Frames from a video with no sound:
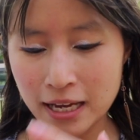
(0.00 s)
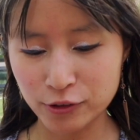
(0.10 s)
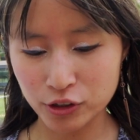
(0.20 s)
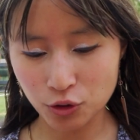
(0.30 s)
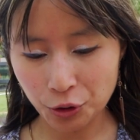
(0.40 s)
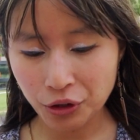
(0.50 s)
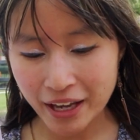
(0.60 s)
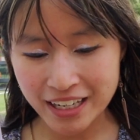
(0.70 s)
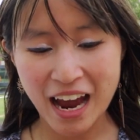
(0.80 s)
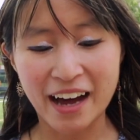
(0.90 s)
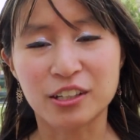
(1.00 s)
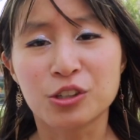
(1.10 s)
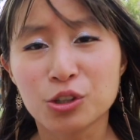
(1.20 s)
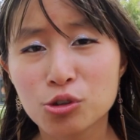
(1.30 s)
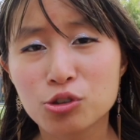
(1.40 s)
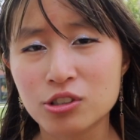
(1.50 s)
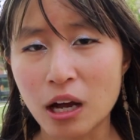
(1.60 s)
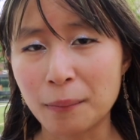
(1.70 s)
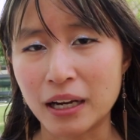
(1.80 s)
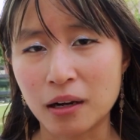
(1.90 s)
it just looked like it had a huge
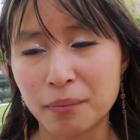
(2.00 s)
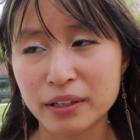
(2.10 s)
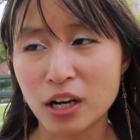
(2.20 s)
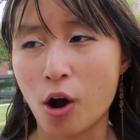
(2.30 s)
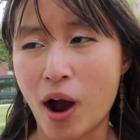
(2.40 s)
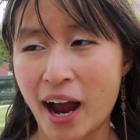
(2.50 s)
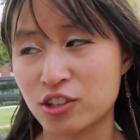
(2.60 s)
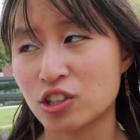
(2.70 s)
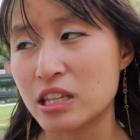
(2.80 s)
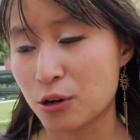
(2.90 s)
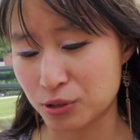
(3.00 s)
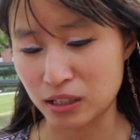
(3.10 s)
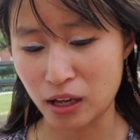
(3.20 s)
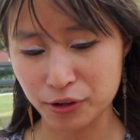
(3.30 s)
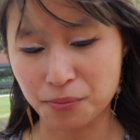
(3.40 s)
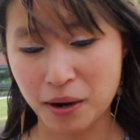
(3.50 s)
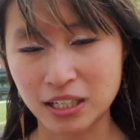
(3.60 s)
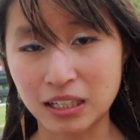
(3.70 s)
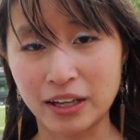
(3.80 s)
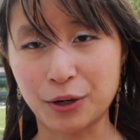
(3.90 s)
stomach, but no, actually there was another
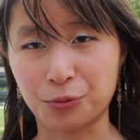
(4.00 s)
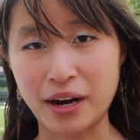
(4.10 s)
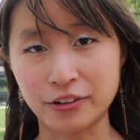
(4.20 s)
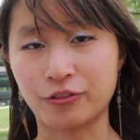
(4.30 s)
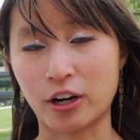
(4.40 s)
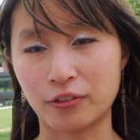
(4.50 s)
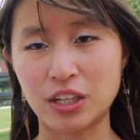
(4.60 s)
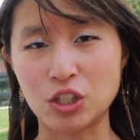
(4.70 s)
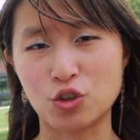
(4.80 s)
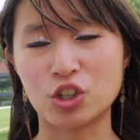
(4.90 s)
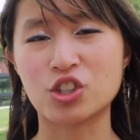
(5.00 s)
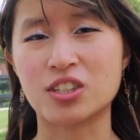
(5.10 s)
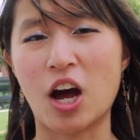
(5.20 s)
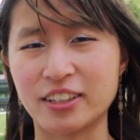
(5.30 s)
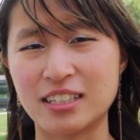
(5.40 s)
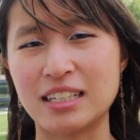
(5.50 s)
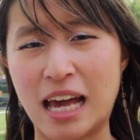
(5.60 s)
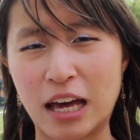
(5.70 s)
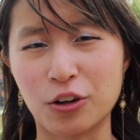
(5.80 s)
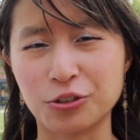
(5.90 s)
monkey like right in front of it, and you could just not see its
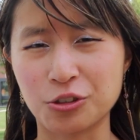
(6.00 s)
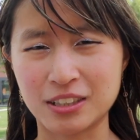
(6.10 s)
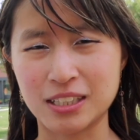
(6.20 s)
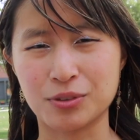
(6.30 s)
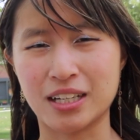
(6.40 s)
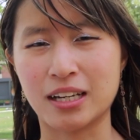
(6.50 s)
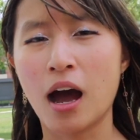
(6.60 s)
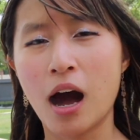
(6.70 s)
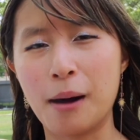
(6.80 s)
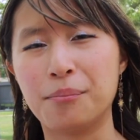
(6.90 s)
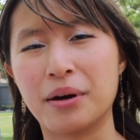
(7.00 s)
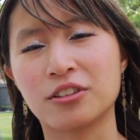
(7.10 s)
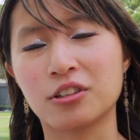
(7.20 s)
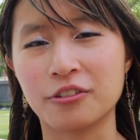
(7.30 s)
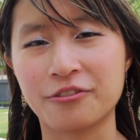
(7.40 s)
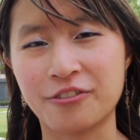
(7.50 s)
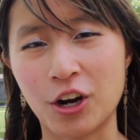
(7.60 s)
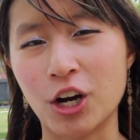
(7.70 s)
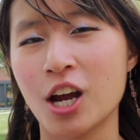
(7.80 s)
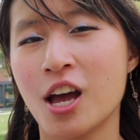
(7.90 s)
head. All you could see was like a bundle of fur.